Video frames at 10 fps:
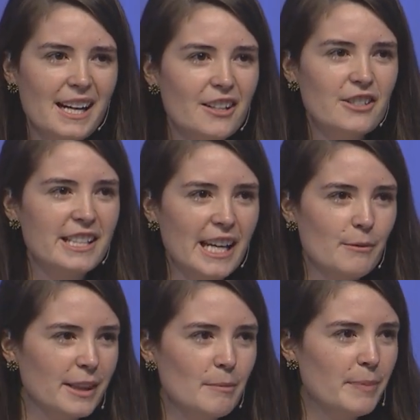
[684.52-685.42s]
understand
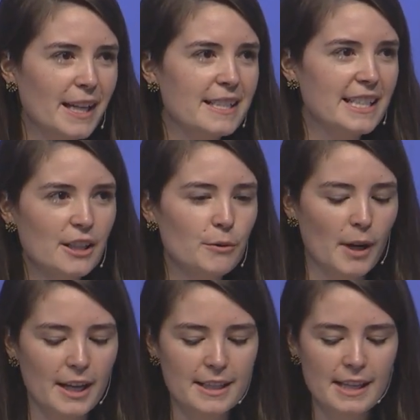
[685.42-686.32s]
what the big deal
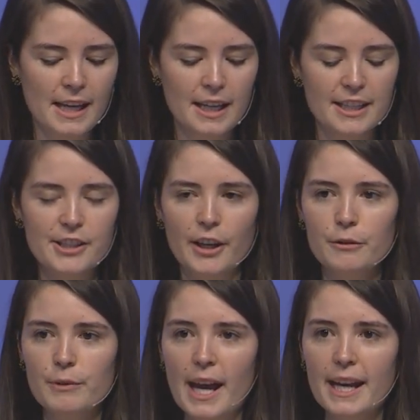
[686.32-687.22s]
was until I
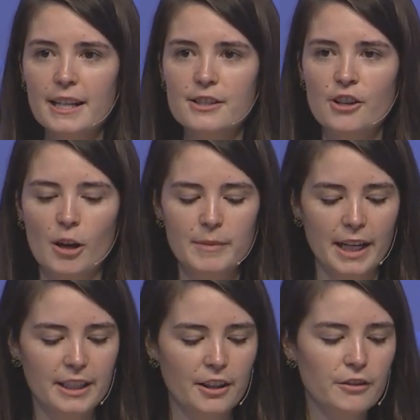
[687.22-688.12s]
read Psalm
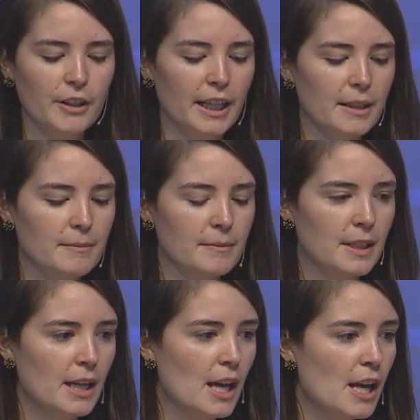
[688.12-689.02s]
93.
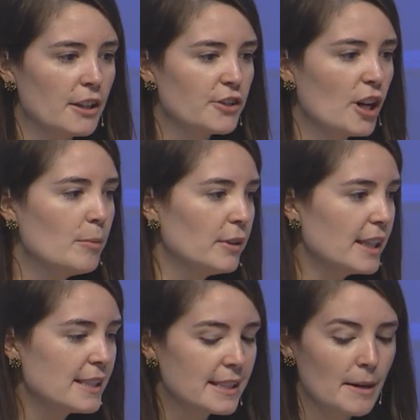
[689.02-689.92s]
The trouble
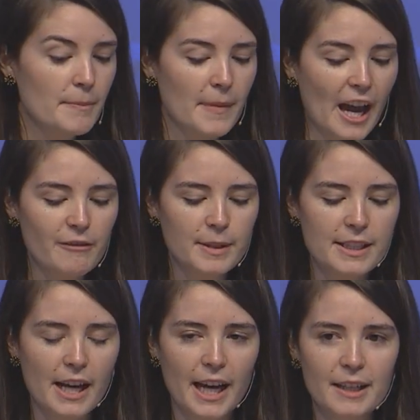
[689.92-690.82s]
is, I've
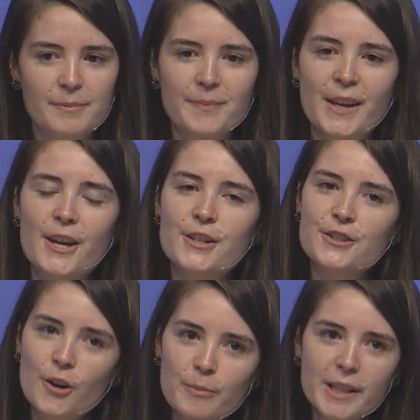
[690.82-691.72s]
been taught,
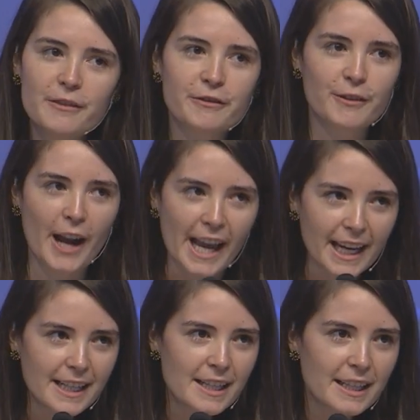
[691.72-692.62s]
don't be
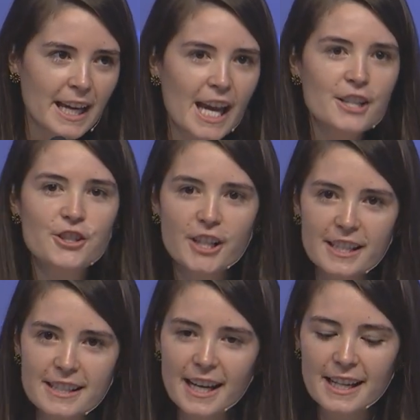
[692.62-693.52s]
afraid.
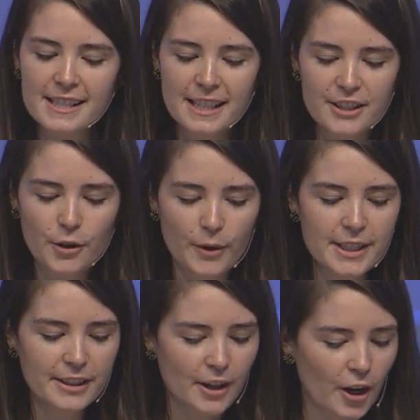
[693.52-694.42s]
Jesus is going
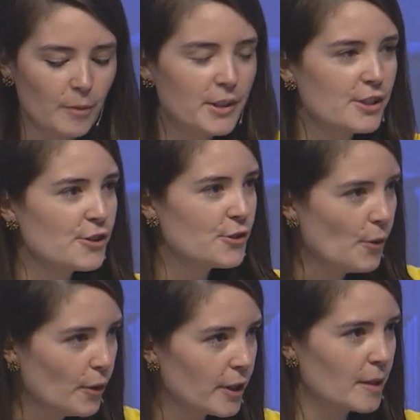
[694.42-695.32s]
to calm the
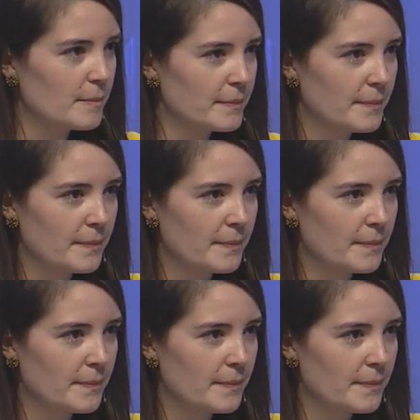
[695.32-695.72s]
storm.